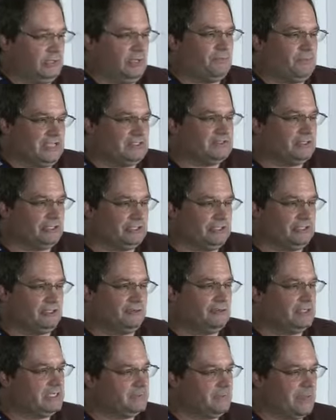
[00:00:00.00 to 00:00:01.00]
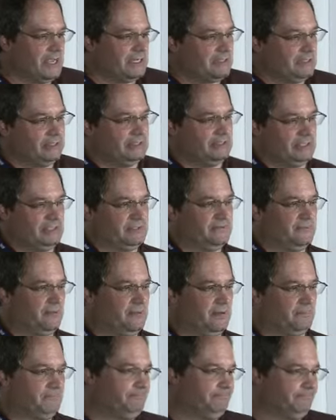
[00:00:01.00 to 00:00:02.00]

basically do expect it in this form.